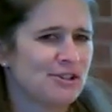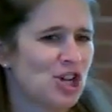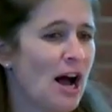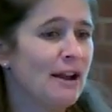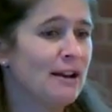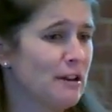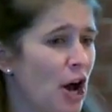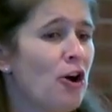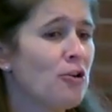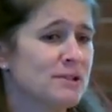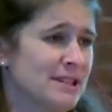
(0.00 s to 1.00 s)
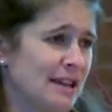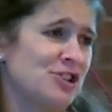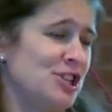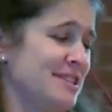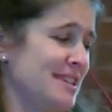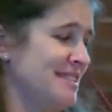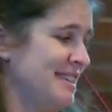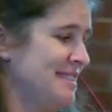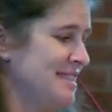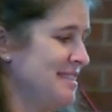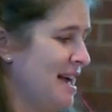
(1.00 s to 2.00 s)
John knows that Jesus
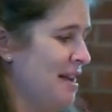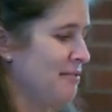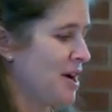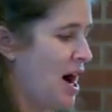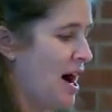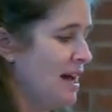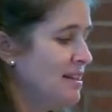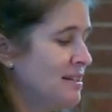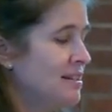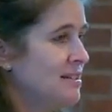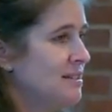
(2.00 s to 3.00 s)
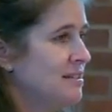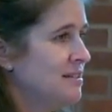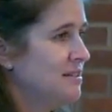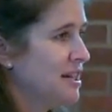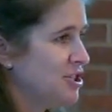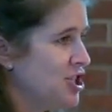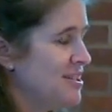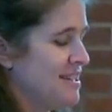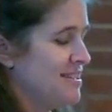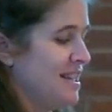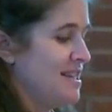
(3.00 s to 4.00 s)
is the Son of God, that
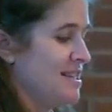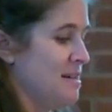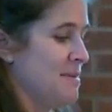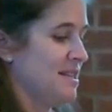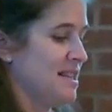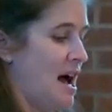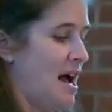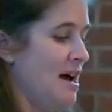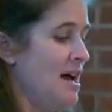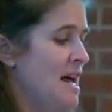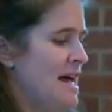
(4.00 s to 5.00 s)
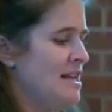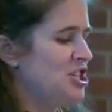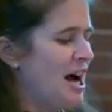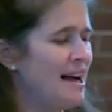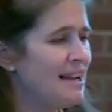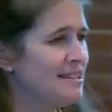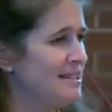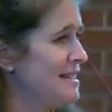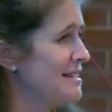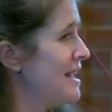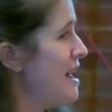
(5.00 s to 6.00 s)
Jesus is the Messiah, and John
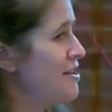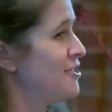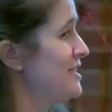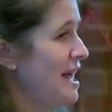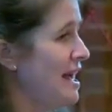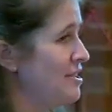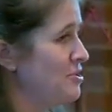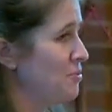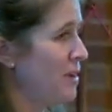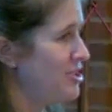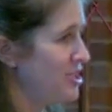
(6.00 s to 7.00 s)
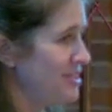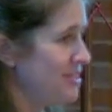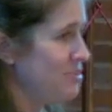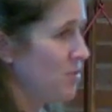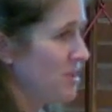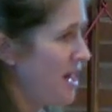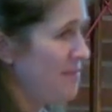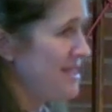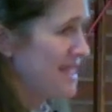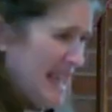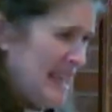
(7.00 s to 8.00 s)
doesn't understand why Jesus would
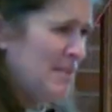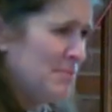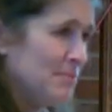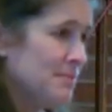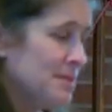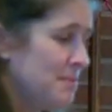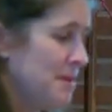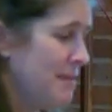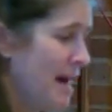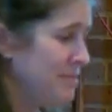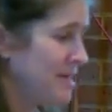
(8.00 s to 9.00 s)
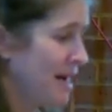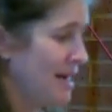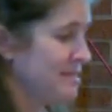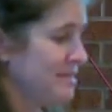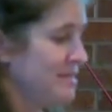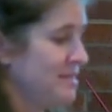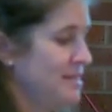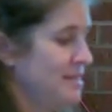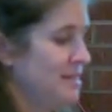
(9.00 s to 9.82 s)
come to him to be baptized.